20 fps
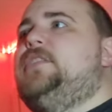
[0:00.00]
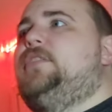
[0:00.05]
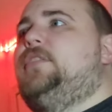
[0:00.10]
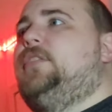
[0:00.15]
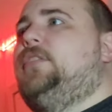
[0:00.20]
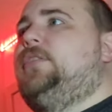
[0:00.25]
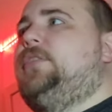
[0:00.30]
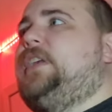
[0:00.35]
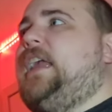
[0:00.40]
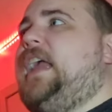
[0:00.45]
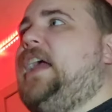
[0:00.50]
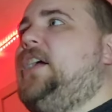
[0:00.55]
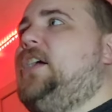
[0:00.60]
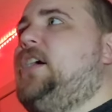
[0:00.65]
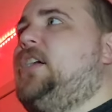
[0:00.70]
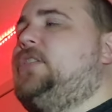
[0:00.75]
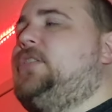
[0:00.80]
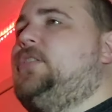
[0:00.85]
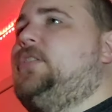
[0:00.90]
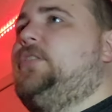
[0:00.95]
there's
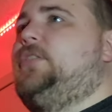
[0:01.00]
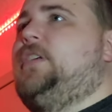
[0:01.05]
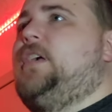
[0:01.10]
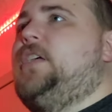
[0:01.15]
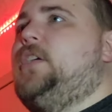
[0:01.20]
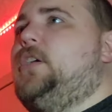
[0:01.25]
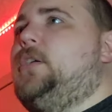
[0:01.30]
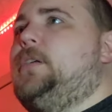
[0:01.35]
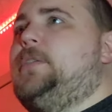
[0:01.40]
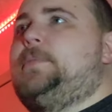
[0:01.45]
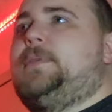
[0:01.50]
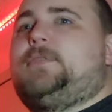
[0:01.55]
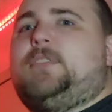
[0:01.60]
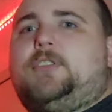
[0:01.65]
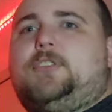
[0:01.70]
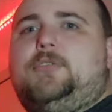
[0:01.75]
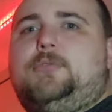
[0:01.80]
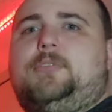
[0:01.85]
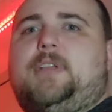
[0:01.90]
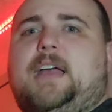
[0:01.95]
characters that are,
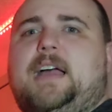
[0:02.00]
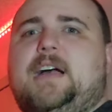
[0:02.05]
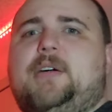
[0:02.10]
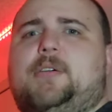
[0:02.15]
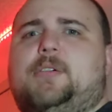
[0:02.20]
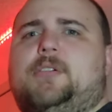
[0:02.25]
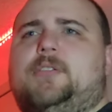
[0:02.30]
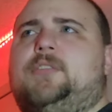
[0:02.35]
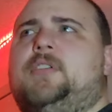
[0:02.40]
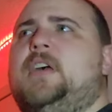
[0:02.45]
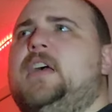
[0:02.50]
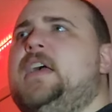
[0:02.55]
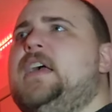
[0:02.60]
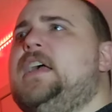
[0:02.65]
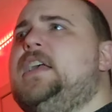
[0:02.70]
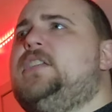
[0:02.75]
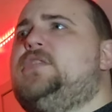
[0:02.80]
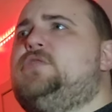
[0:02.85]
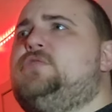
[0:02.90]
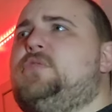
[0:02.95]
especially Two Towers,
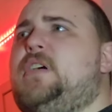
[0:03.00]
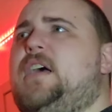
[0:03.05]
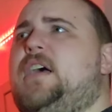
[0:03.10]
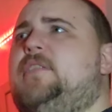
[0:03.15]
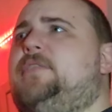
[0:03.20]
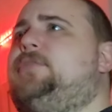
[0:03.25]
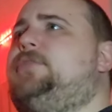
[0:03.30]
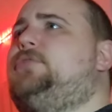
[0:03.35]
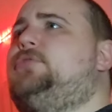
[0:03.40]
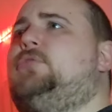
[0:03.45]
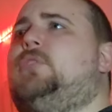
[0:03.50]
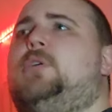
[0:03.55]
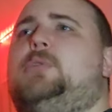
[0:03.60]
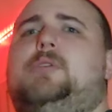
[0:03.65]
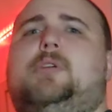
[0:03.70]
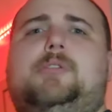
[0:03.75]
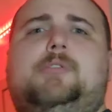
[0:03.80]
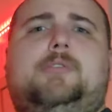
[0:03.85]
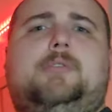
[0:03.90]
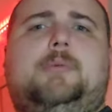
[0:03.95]
you have
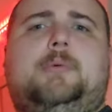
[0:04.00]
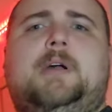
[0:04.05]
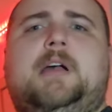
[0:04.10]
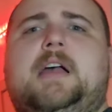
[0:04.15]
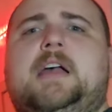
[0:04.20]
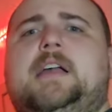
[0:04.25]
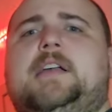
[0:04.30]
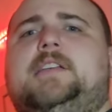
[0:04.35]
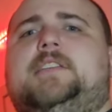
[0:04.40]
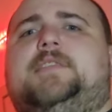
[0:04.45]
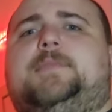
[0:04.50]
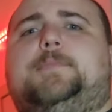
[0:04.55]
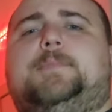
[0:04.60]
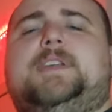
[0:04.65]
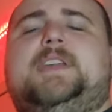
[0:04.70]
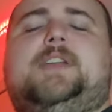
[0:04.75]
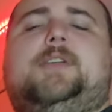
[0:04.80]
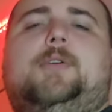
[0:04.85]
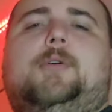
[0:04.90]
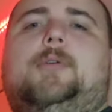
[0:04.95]
Frodo,
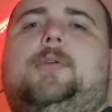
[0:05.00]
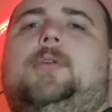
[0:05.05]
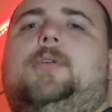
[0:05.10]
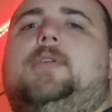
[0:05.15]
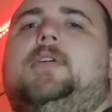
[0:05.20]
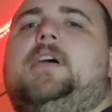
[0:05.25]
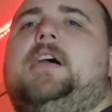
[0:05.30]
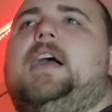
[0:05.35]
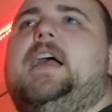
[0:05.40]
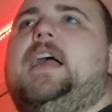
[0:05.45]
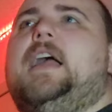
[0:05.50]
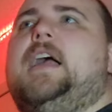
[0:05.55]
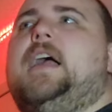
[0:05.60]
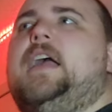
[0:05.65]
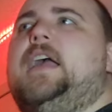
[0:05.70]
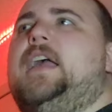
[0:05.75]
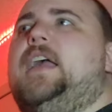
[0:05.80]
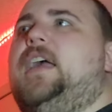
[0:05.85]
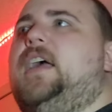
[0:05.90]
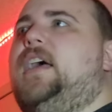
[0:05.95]
Smeagol,
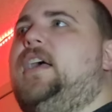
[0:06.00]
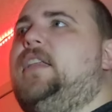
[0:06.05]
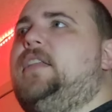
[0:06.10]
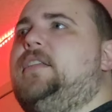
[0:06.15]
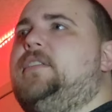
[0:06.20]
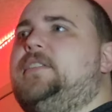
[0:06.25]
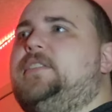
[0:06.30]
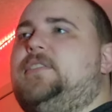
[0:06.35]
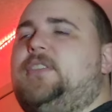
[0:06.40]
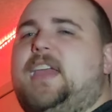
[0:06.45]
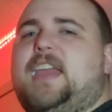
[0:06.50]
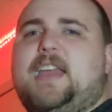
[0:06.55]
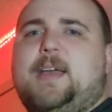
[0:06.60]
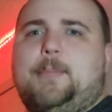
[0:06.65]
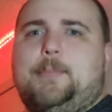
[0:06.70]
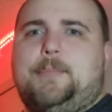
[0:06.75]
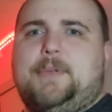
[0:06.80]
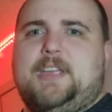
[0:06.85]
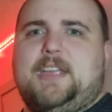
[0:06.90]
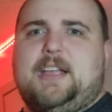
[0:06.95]
and
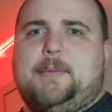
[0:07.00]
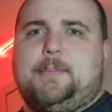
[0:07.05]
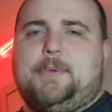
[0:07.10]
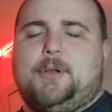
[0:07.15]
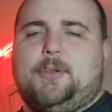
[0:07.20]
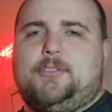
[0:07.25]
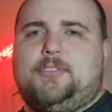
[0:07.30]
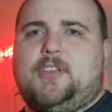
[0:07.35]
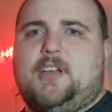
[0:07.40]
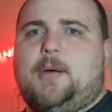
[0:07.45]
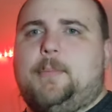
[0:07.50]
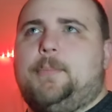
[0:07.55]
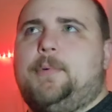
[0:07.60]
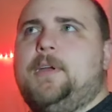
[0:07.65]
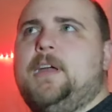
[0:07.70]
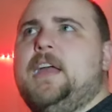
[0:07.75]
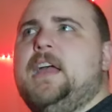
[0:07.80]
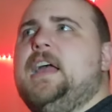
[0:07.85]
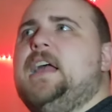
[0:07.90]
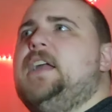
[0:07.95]
Sam being built up.
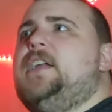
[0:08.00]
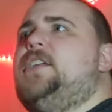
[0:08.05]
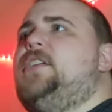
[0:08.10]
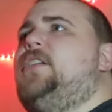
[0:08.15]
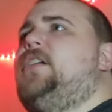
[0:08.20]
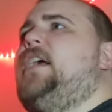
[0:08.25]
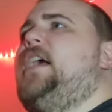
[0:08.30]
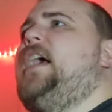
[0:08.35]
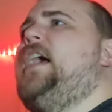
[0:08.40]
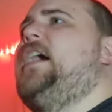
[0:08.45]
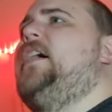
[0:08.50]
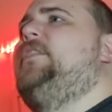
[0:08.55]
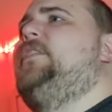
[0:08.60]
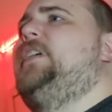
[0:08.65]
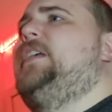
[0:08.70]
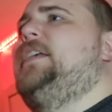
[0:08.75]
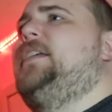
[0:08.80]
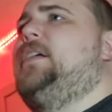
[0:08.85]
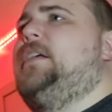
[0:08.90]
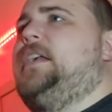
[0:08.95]
You're
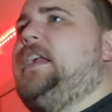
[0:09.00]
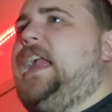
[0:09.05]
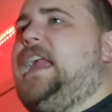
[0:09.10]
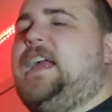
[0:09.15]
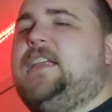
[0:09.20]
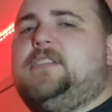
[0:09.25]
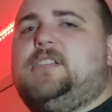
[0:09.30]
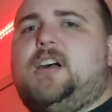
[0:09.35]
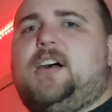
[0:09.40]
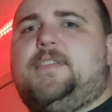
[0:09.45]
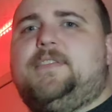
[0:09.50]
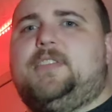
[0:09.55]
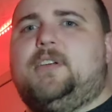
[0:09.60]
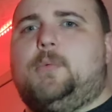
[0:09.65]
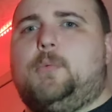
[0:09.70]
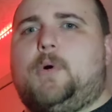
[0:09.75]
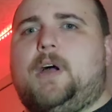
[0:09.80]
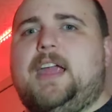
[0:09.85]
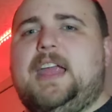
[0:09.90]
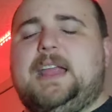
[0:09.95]
having Gandalf
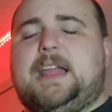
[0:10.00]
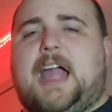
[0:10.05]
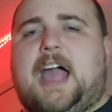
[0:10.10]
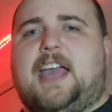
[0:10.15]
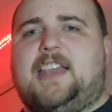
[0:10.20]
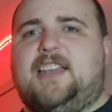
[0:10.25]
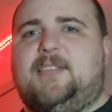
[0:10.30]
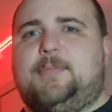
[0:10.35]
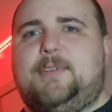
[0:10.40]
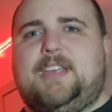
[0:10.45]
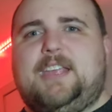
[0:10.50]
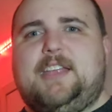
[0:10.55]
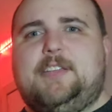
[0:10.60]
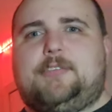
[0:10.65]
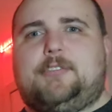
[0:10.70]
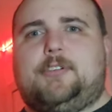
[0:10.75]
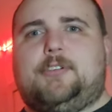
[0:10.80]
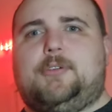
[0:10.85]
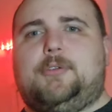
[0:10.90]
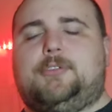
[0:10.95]
the White kind of be
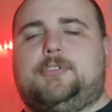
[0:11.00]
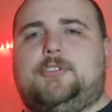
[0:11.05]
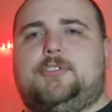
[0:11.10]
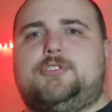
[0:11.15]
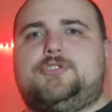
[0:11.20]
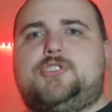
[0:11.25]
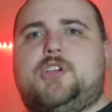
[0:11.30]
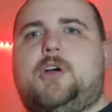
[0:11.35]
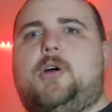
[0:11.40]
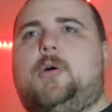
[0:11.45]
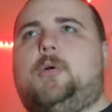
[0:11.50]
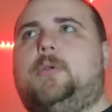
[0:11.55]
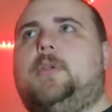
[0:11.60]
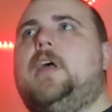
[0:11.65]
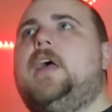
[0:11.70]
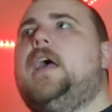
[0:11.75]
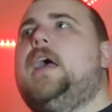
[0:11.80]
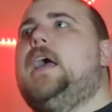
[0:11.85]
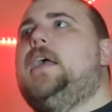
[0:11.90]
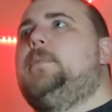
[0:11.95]
introduced and
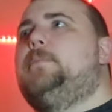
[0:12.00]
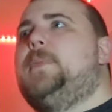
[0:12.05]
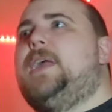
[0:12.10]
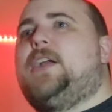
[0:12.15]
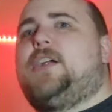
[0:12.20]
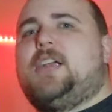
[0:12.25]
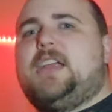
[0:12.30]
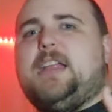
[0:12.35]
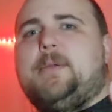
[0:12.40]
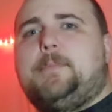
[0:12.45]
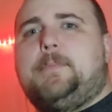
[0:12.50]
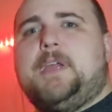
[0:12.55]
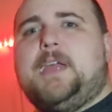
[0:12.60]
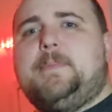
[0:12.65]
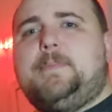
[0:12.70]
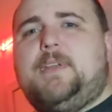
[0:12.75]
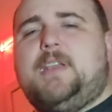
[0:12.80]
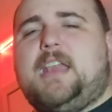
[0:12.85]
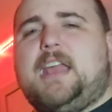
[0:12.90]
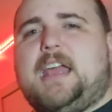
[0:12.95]
shown. Merry and
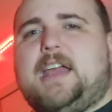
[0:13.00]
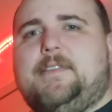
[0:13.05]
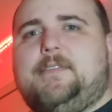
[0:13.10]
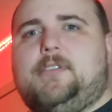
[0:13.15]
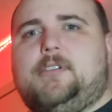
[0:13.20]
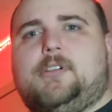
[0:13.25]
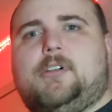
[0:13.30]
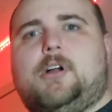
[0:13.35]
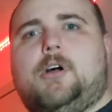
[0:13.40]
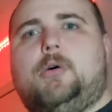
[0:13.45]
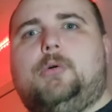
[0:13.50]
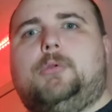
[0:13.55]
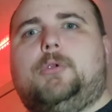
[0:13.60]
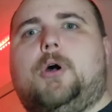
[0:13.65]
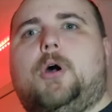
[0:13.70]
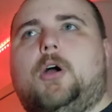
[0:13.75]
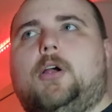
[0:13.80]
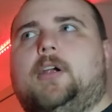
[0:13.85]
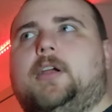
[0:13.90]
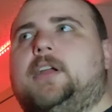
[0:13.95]
Pippin have their
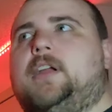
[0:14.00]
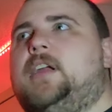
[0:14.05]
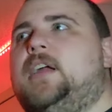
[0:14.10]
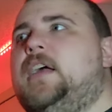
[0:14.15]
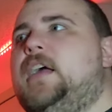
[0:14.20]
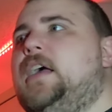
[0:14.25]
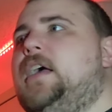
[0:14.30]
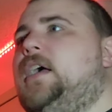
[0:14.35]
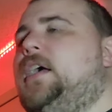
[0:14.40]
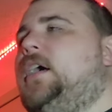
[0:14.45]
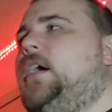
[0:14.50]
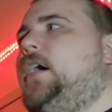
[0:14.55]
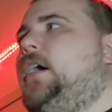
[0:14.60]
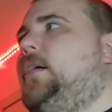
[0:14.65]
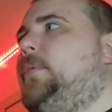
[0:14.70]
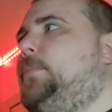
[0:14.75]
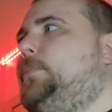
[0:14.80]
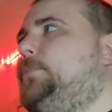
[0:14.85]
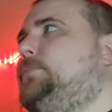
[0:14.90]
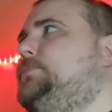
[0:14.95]
own arc.
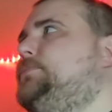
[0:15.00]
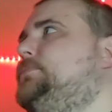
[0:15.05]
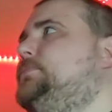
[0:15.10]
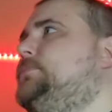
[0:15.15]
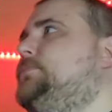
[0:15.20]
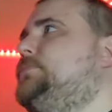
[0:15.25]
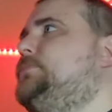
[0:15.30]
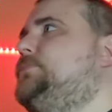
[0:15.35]
Gimli